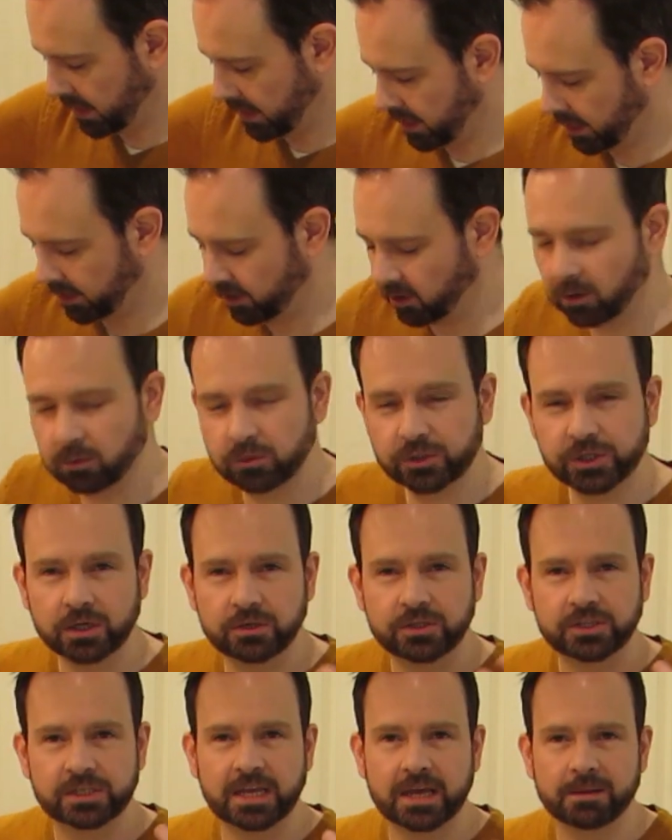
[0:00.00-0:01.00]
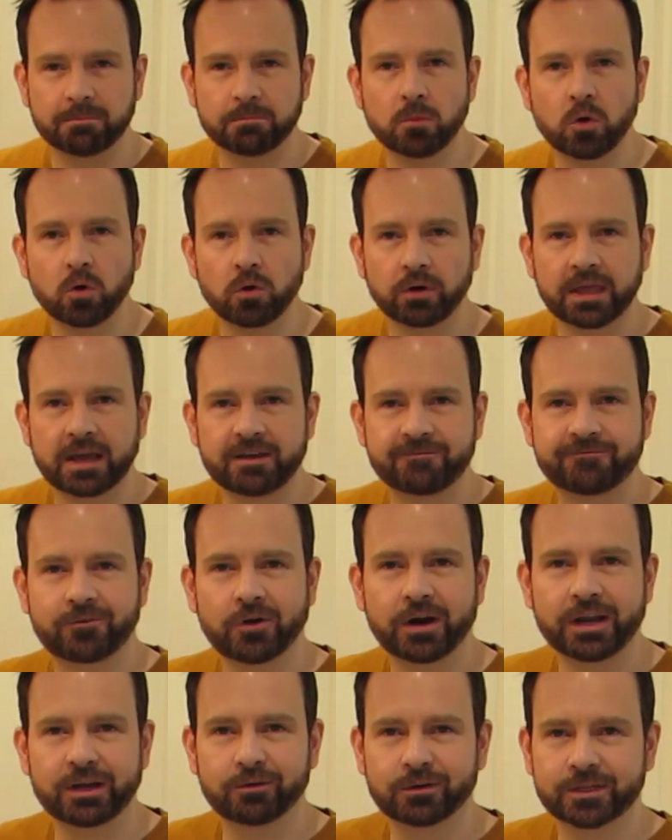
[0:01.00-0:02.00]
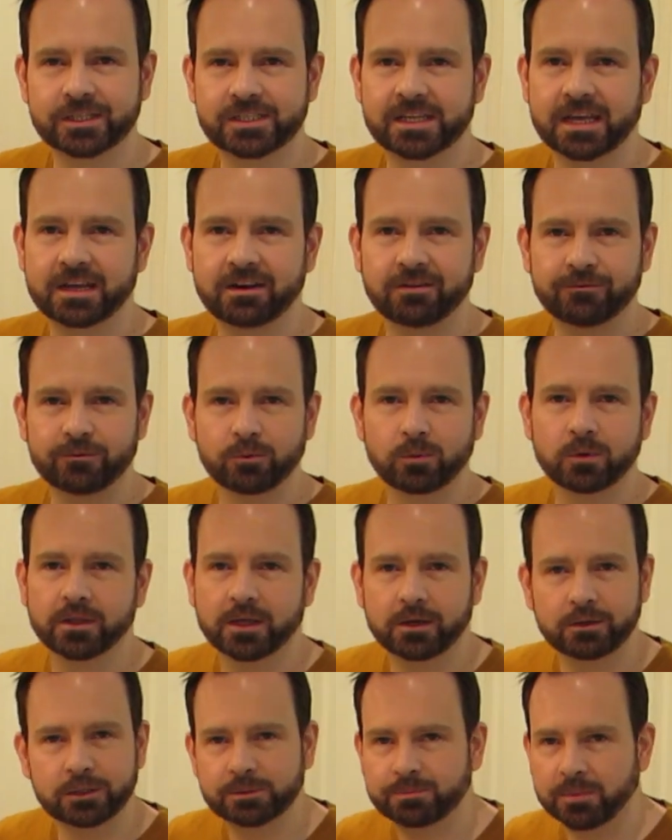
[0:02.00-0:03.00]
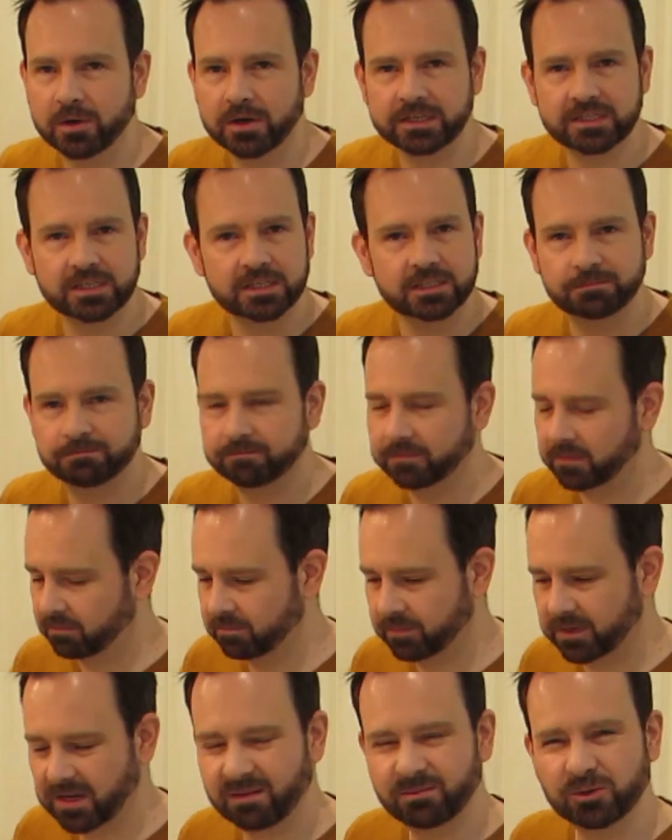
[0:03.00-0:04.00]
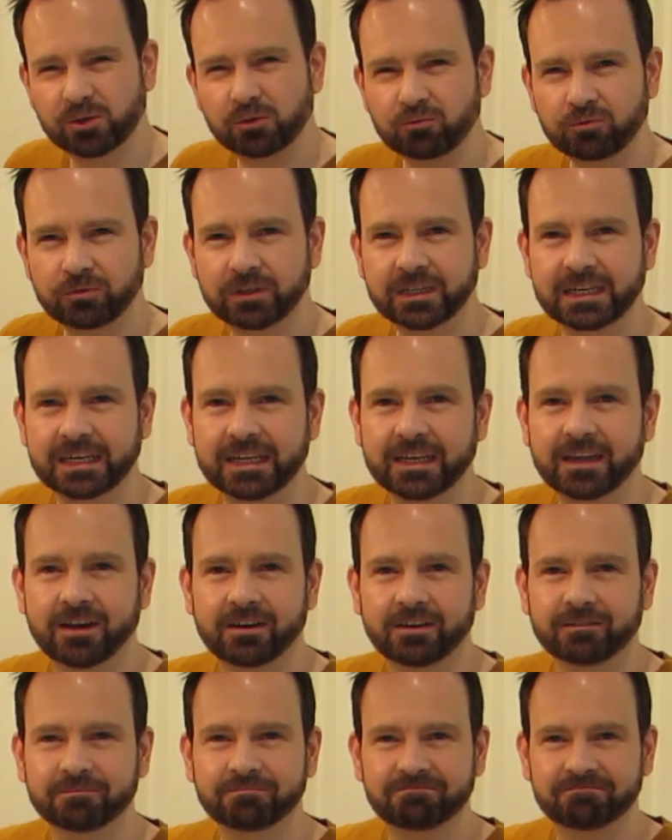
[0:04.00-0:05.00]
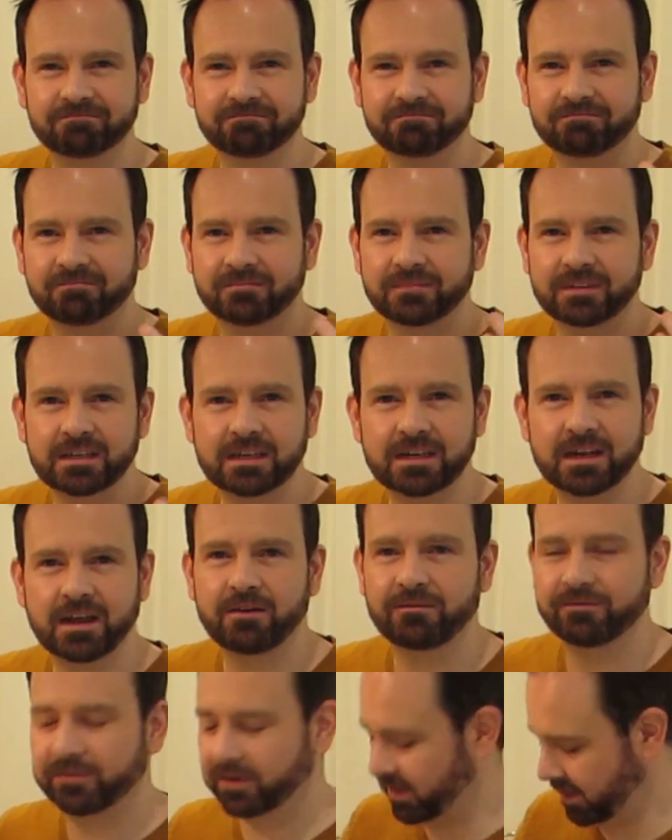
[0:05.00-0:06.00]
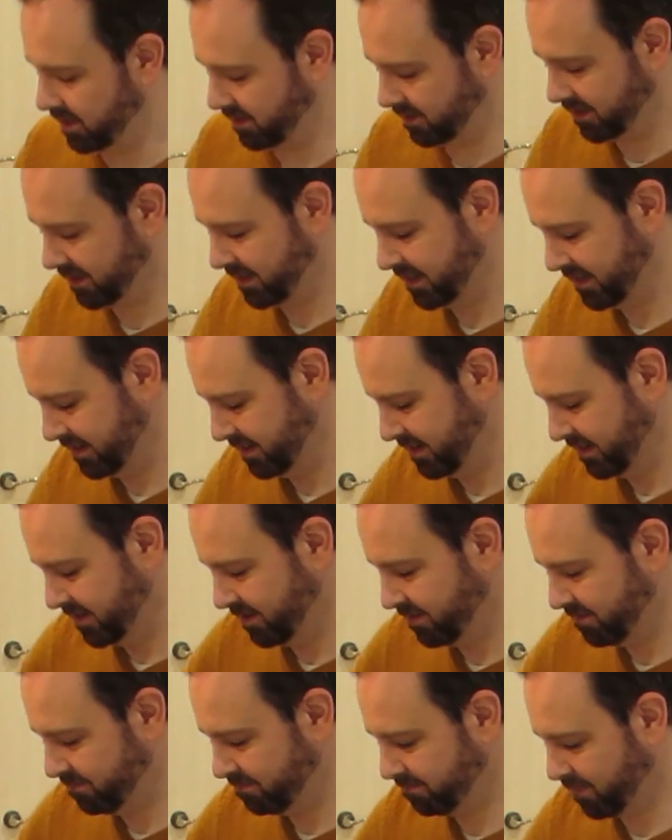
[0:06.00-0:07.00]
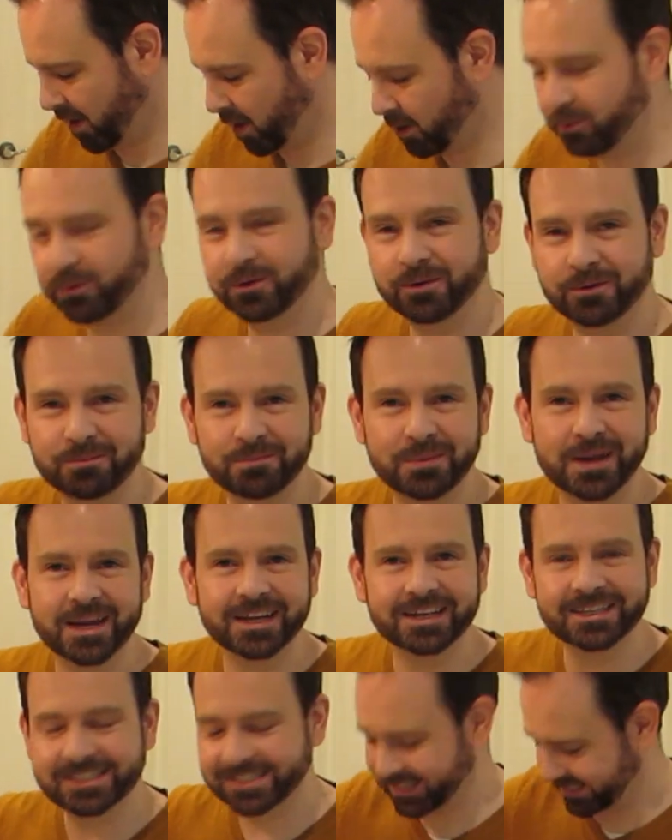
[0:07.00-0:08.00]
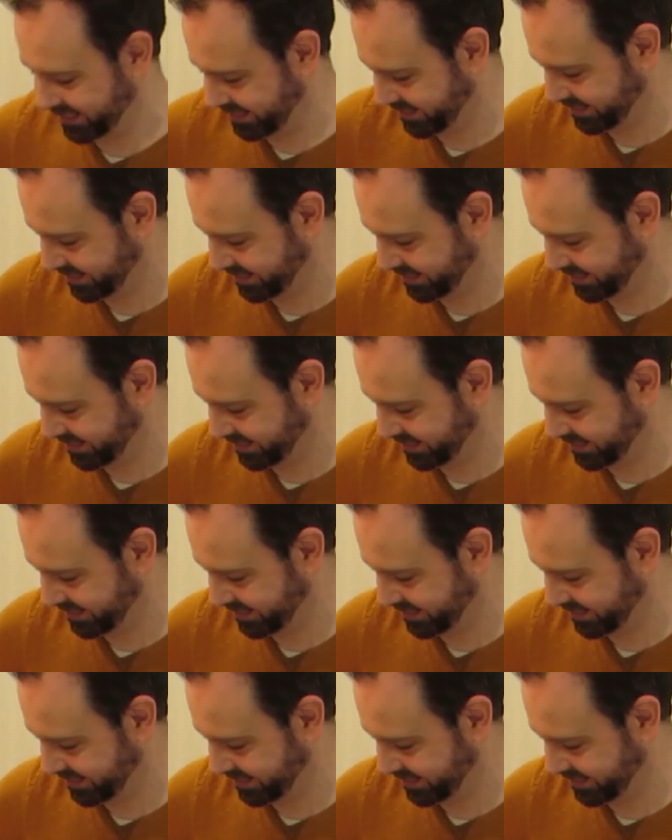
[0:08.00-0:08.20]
you'll also just get more of that fragrance then of all of those spices. It comes a really kind of lovely, potent mix.